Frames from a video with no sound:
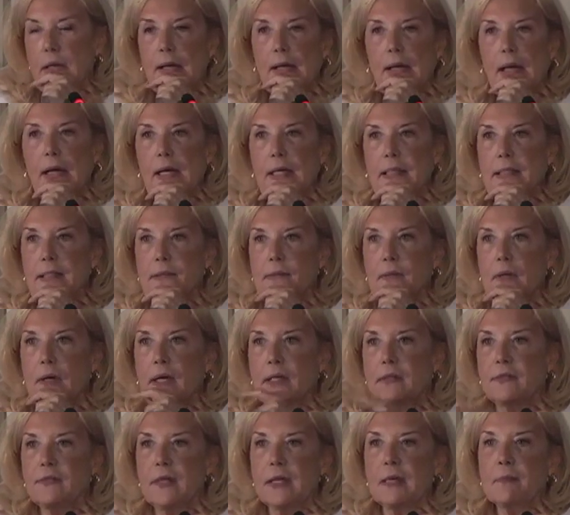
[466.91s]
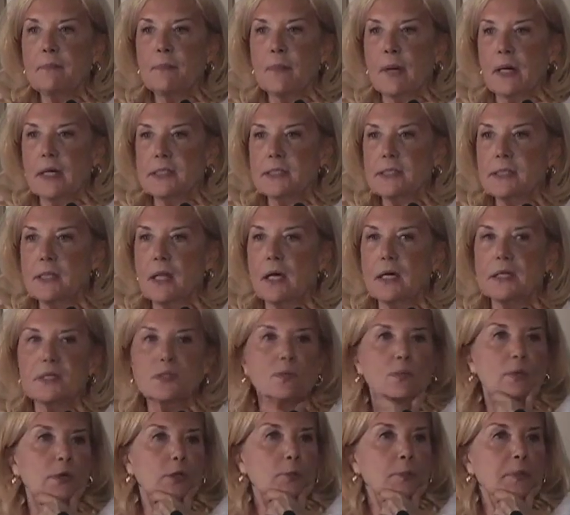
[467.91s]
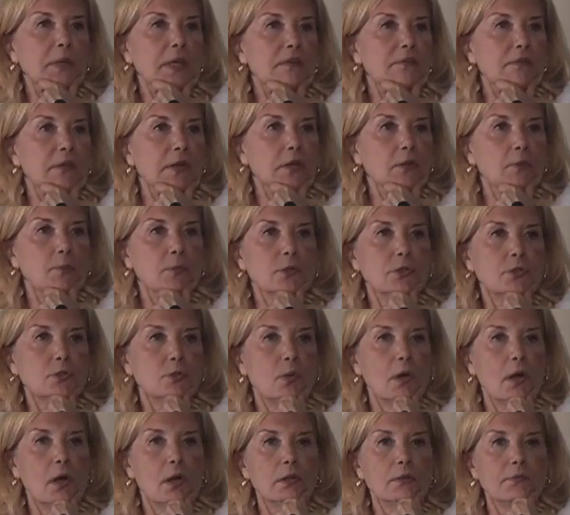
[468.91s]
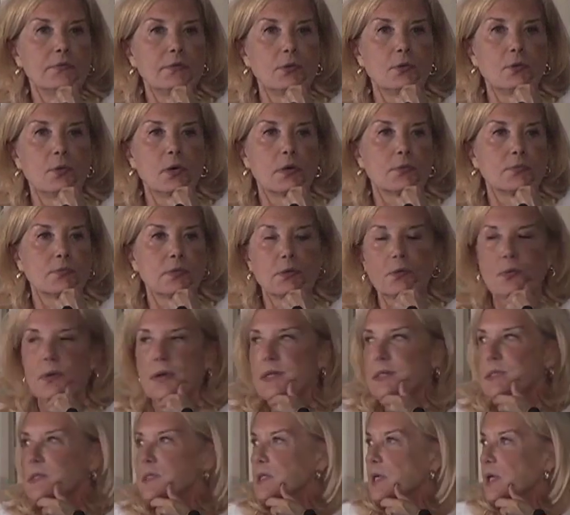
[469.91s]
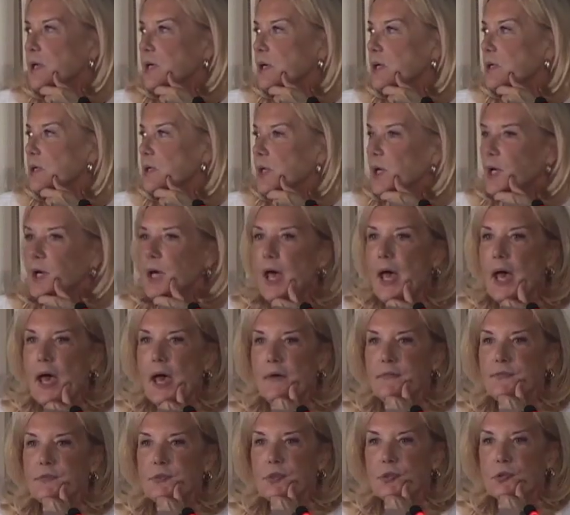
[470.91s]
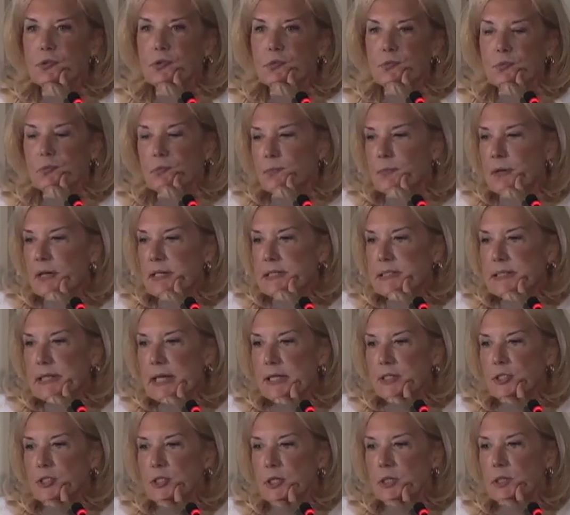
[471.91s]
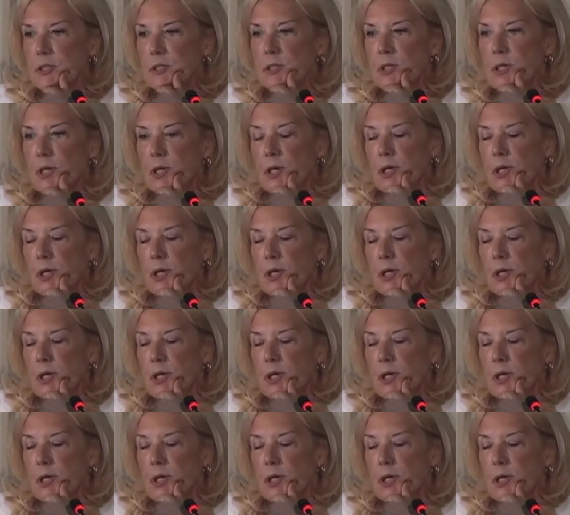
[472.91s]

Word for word: I, I think my slides will be available to all of you on request uh, after my session.